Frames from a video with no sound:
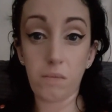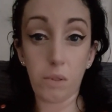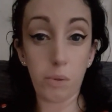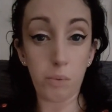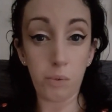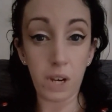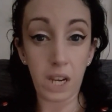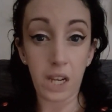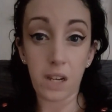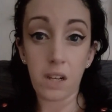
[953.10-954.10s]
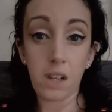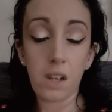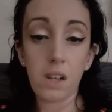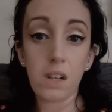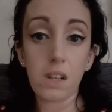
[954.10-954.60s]
3
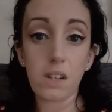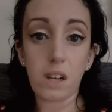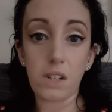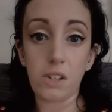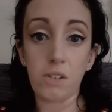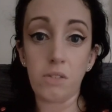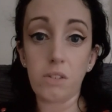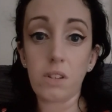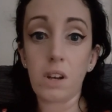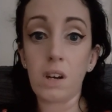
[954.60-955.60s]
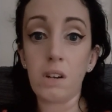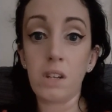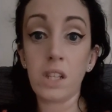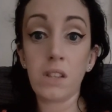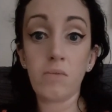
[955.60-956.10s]
tattoos,
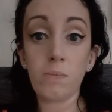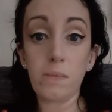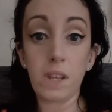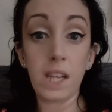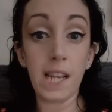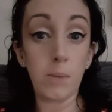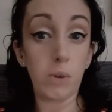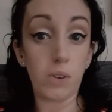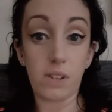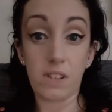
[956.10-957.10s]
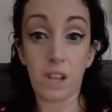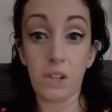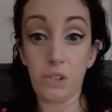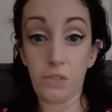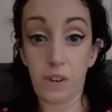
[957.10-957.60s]
in the healing process I
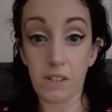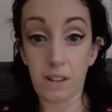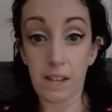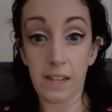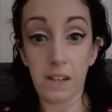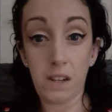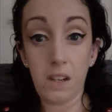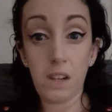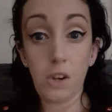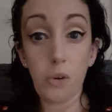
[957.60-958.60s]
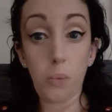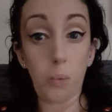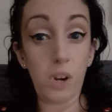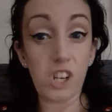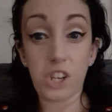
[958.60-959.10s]
used Vaseline,
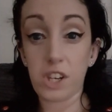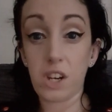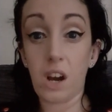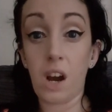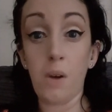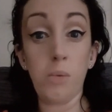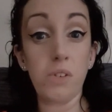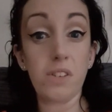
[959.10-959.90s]
which I would